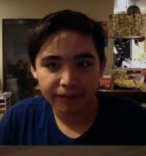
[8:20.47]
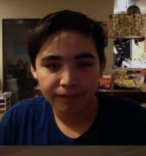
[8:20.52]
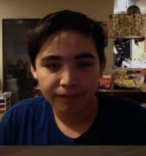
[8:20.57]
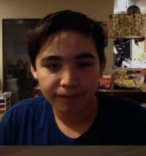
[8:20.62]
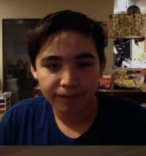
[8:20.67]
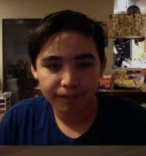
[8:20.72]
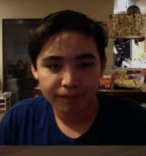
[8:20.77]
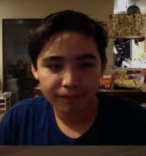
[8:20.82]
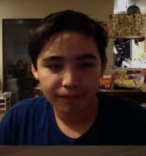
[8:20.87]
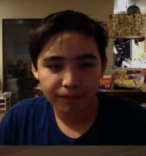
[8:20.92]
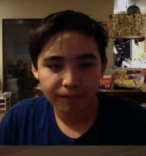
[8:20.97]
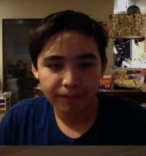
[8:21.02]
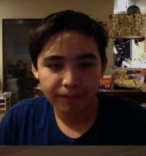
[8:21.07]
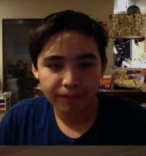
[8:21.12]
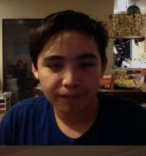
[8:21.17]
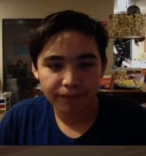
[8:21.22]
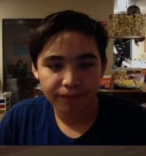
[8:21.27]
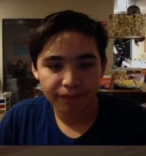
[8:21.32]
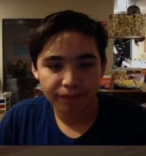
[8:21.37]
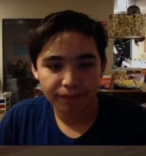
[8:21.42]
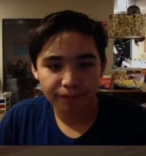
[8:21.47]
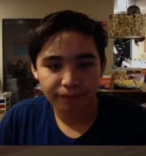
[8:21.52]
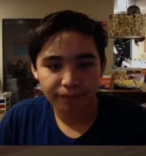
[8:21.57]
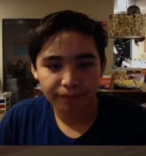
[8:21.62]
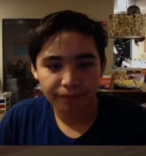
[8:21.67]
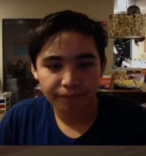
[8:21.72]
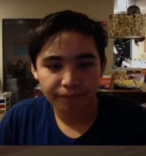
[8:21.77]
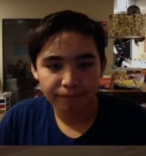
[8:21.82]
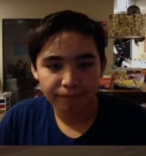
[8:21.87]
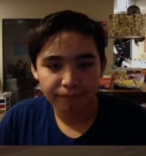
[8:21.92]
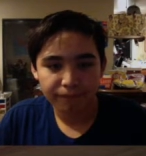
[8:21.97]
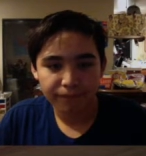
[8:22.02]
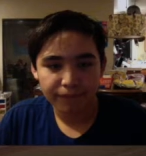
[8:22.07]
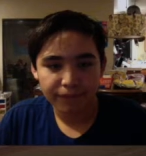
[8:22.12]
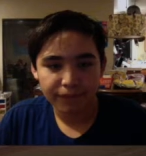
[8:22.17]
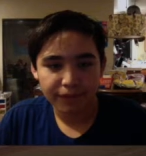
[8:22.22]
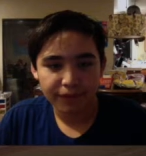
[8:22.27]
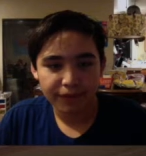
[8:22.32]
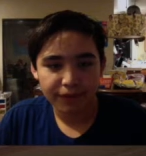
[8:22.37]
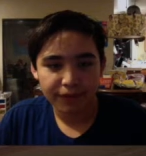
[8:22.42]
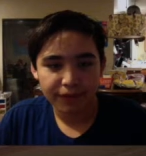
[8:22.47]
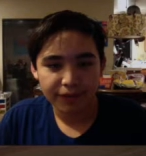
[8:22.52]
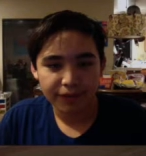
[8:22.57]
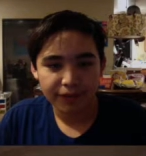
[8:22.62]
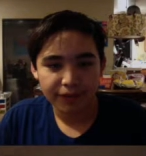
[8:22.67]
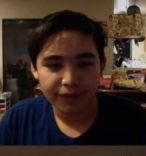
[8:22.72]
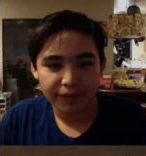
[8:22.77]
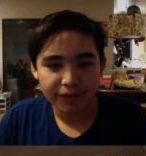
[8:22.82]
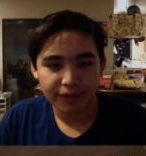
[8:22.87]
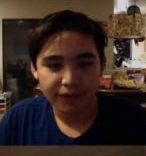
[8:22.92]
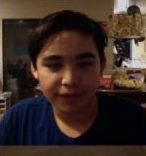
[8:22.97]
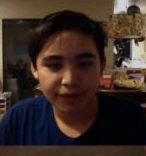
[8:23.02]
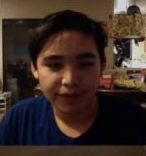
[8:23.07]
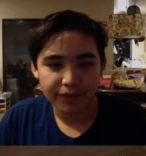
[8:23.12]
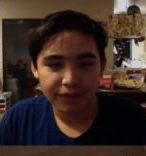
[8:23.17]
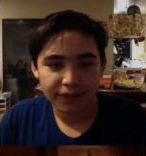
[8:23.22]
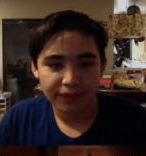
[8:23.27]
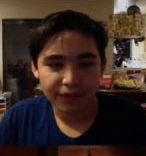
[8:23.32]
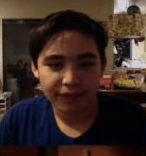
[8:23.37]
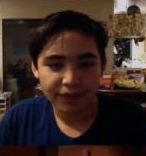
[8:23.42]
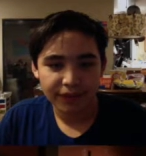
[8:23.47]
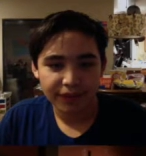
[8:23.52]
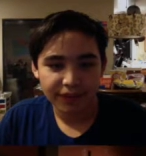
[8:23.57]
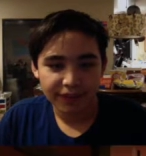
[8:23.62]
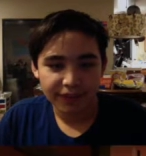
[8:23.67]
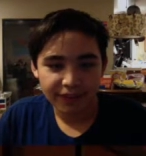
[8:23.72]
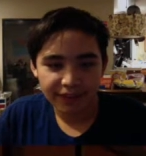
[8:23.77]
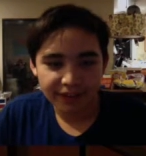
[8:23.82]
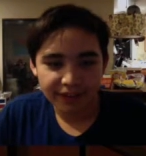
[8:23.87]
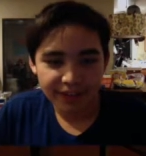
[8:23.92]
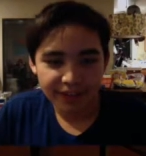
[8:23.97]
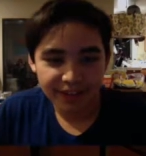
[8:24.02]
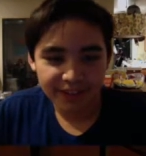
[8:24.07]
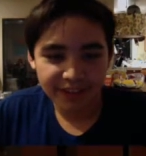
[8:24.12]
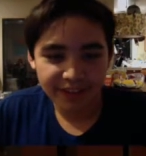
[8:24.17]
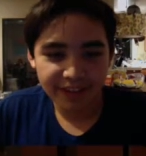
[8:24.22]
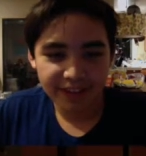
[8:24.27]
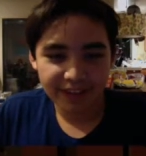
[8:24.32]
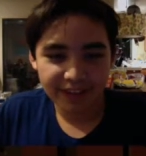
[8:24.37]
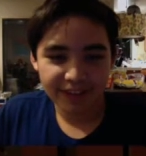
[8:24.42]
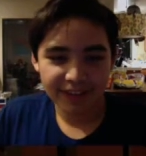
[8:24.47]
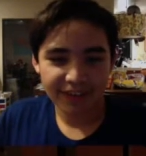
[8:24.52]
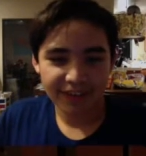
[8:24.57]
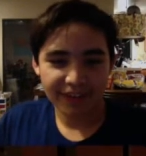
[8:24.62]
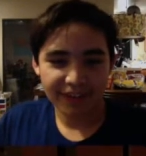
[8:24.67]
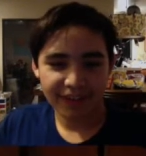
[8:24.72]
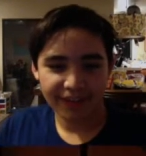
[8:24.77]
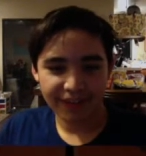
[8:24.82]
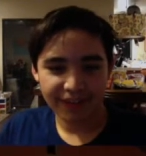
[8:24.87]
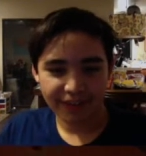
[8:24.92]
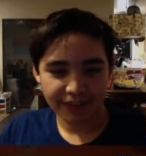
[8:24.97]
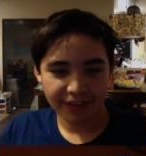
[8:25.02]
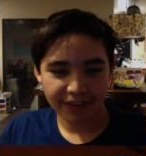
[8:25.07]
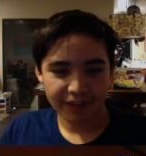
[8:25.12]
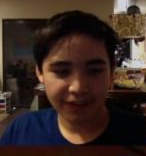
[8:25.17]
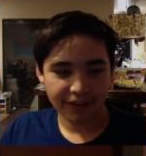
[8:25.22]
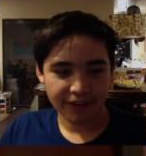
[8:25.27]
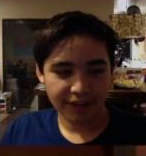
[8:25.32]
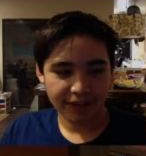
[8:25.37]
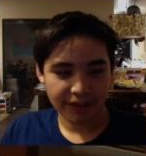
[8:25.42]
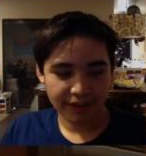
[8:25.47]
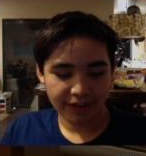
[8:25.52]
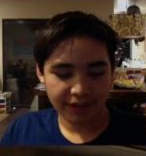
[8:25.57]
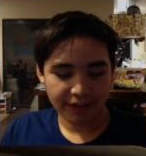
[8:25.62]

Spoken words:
Nothing is said.